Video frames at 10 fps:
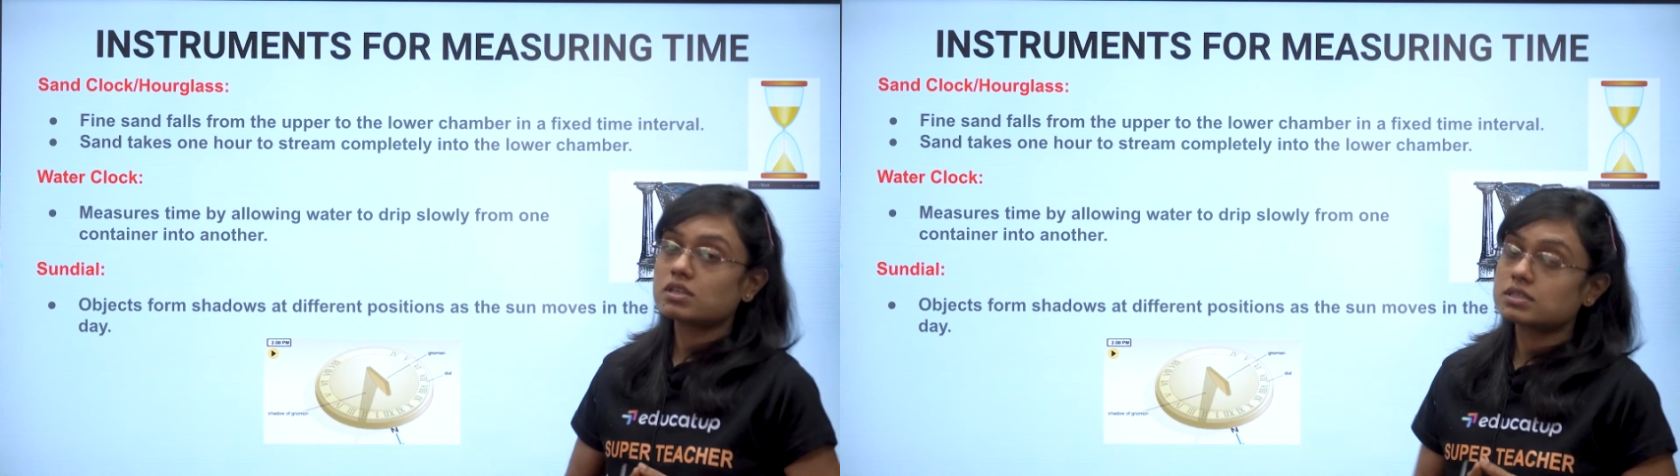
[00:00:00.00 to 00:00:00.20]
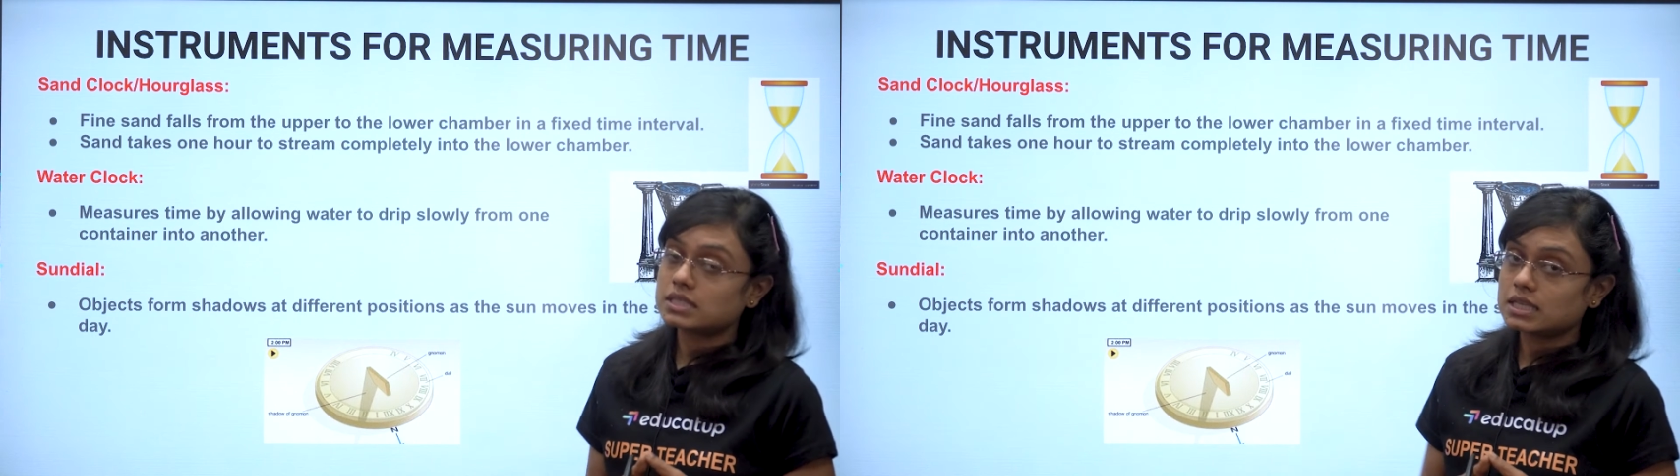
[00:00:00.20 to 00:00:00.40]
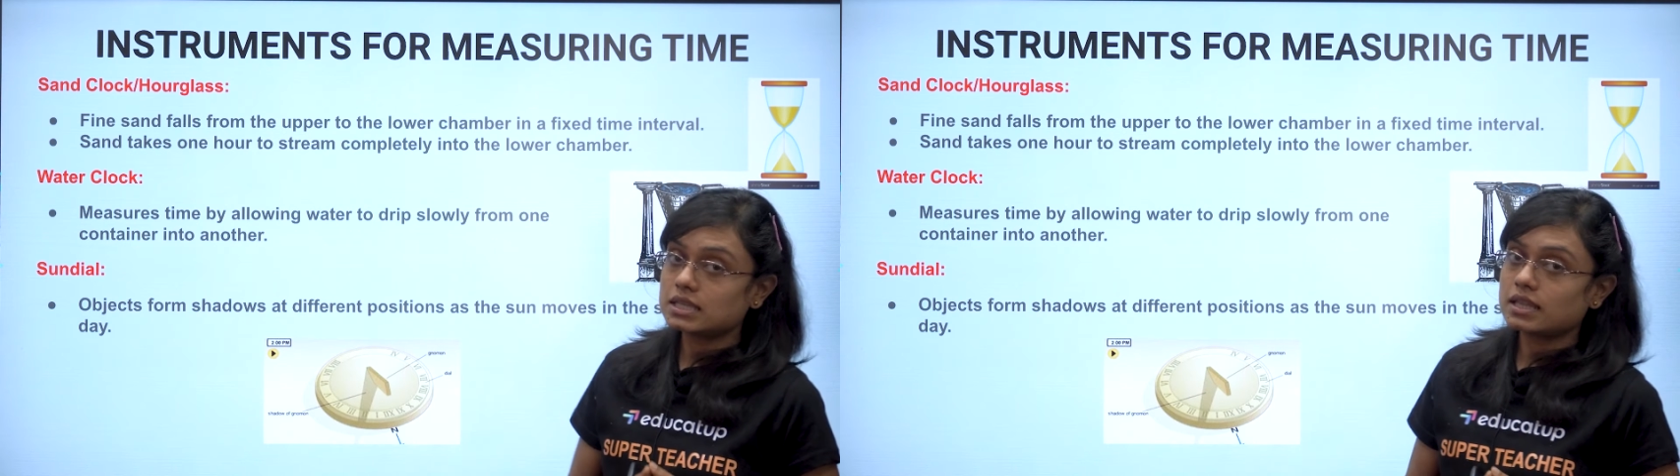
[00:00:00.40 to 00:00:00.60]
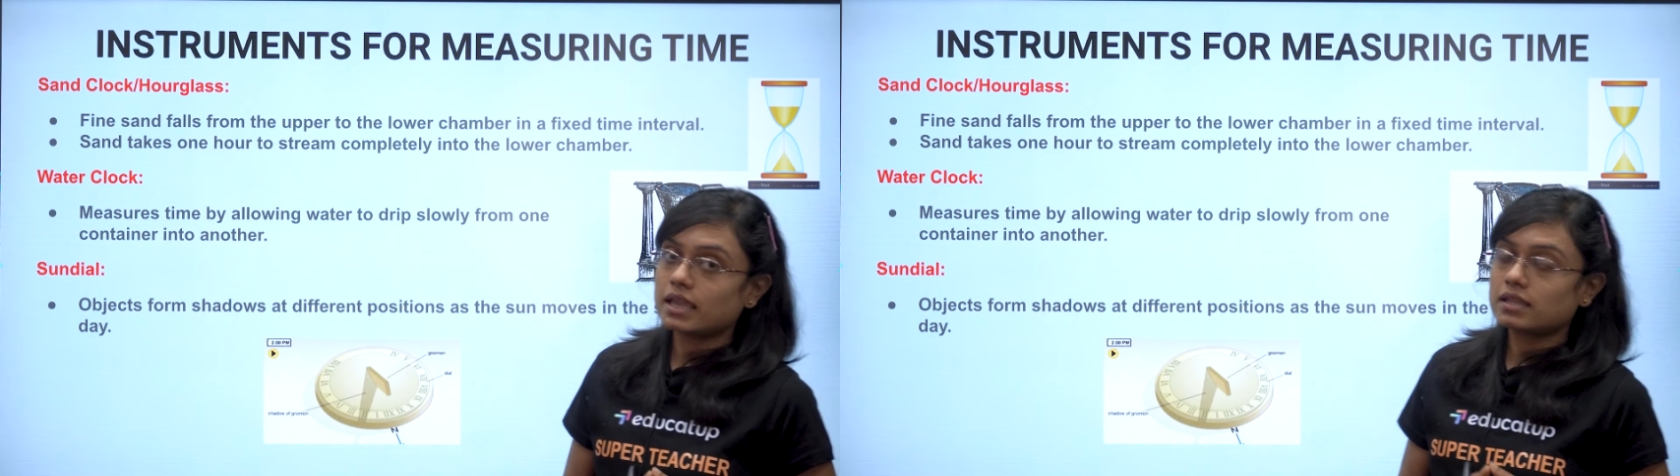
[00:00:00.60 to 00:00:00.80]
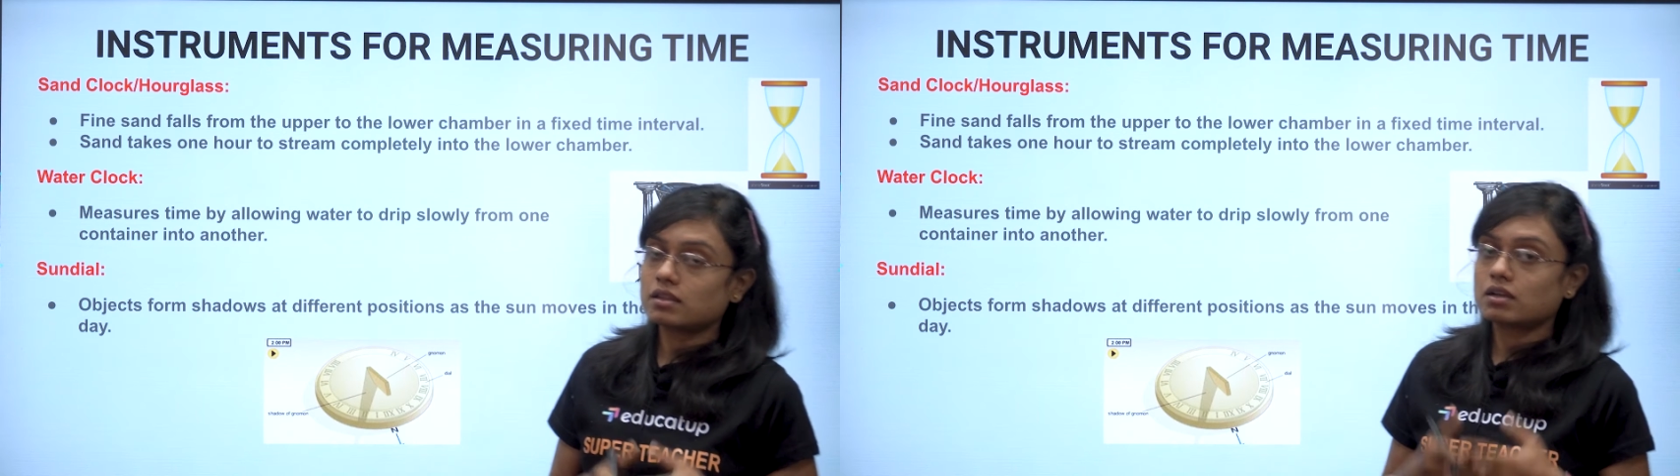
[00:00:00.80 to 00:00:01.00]
seen
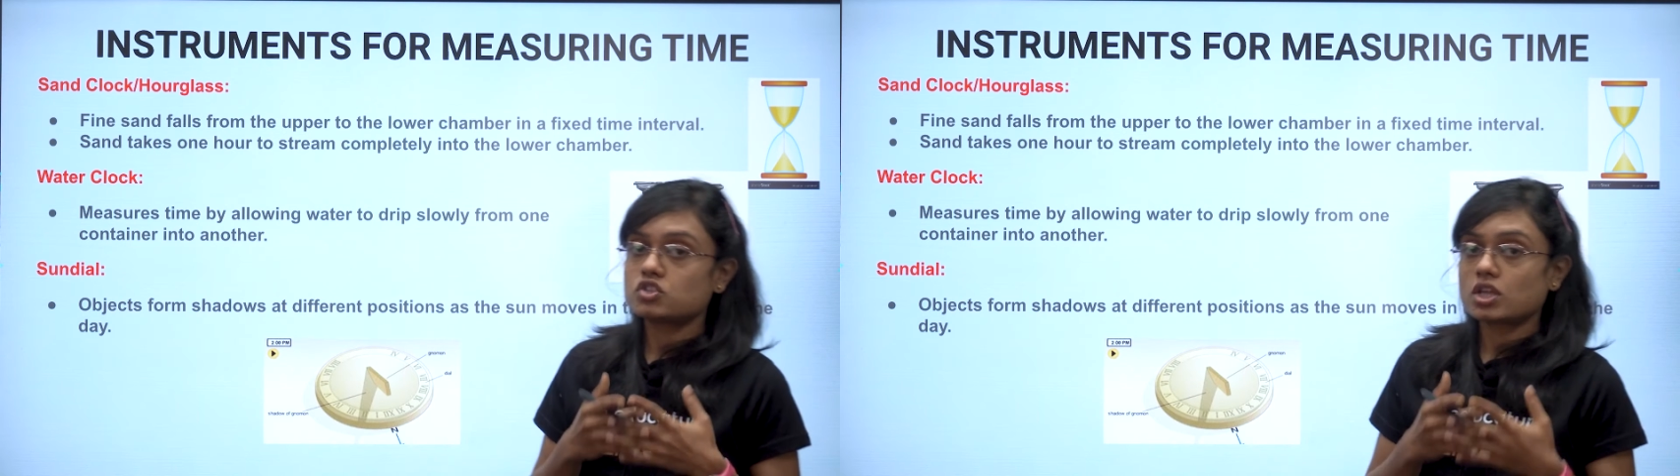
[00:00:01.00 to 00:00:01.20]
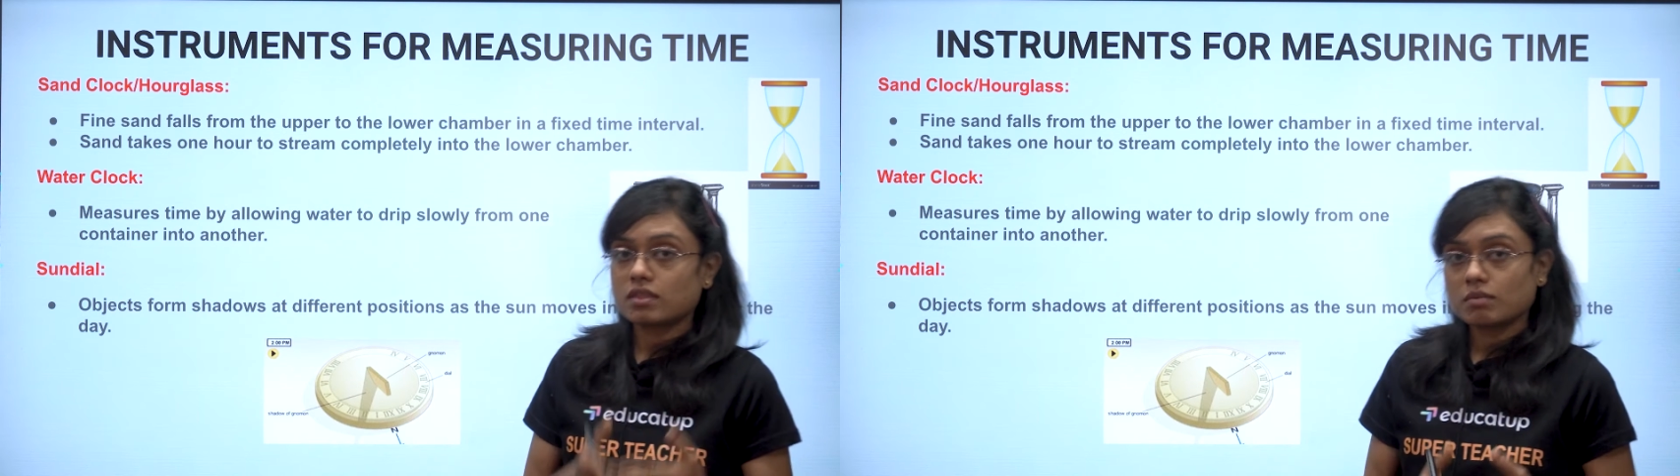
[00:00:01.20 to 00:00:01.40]
in Jantar